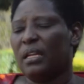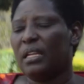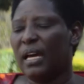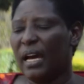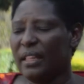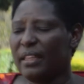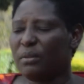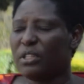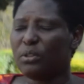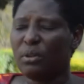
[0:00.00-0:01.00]
The other
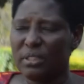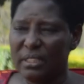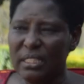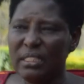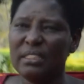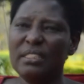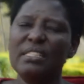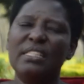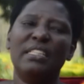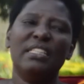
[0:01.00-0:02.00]
critical thing
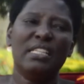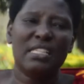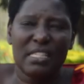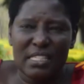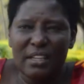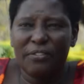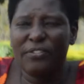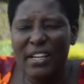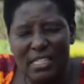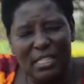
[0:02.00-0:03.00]
is that this is the
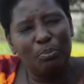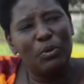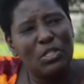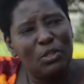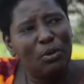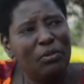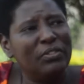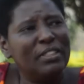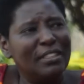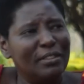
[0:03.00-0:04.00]
first
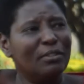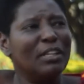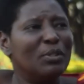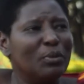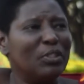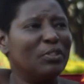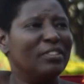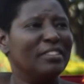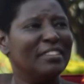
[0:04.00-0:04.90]
post-COVID graduation.